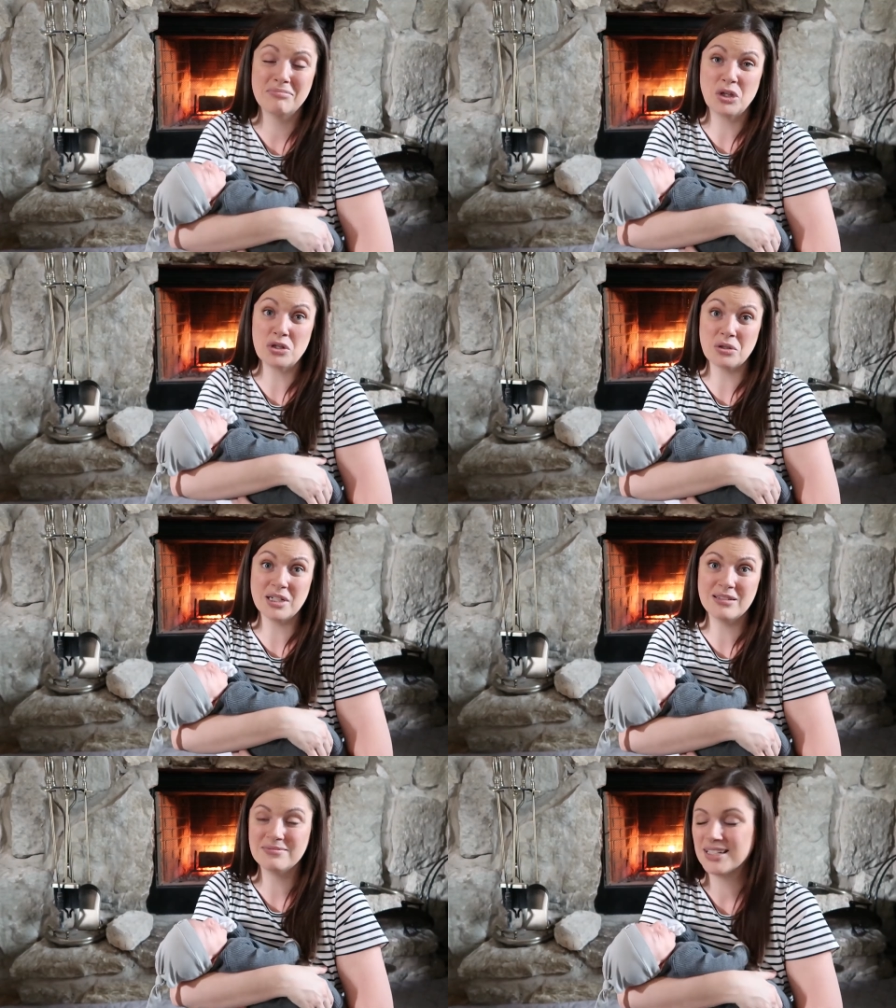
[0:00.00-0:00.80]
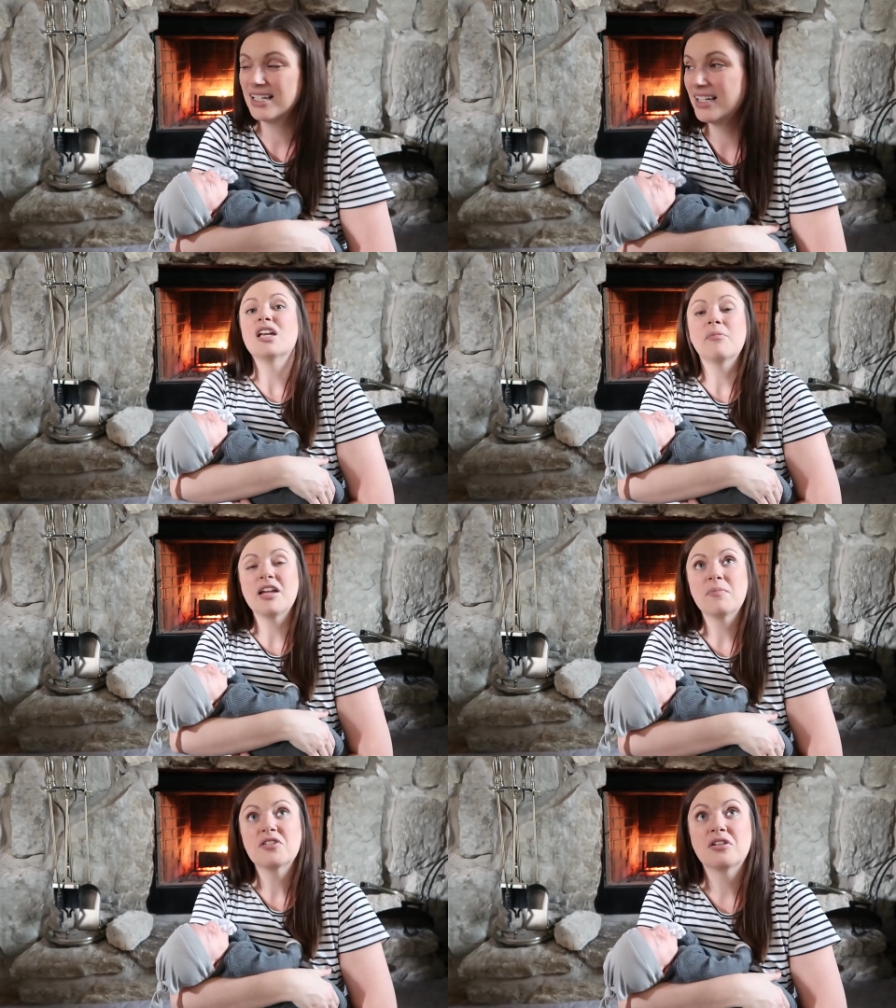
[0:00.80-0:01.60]
could do it. So I get my
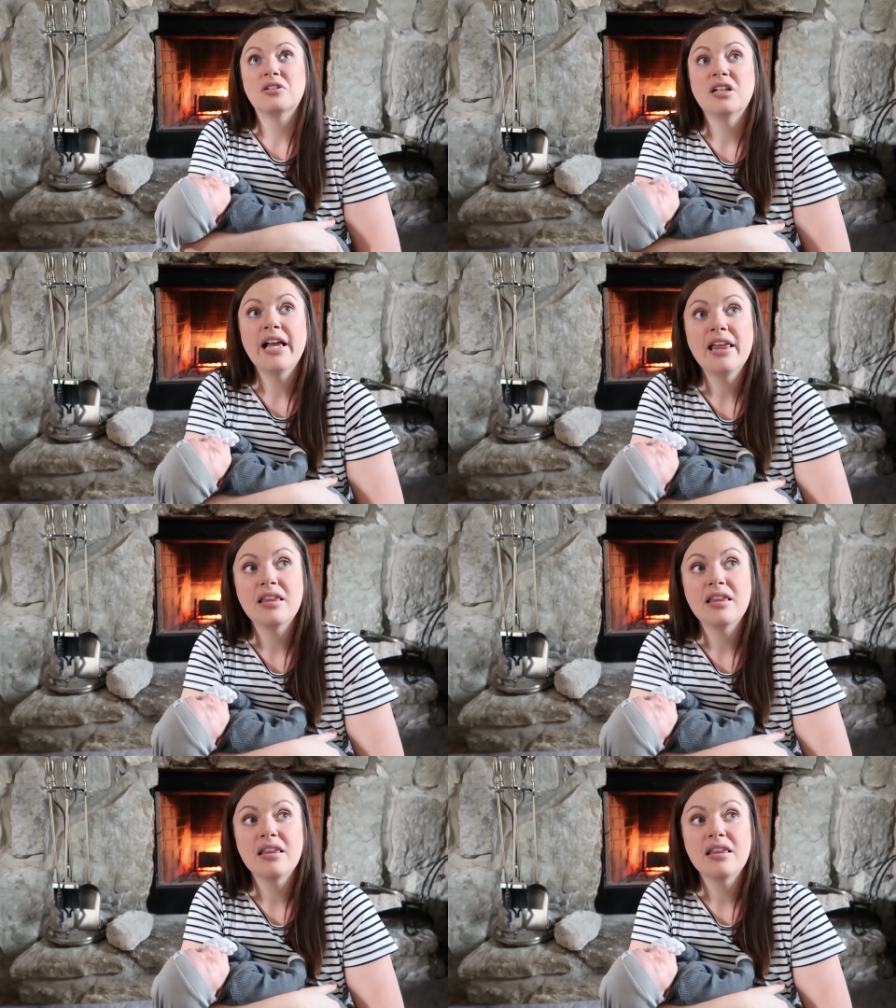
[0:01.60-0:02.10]
epidural.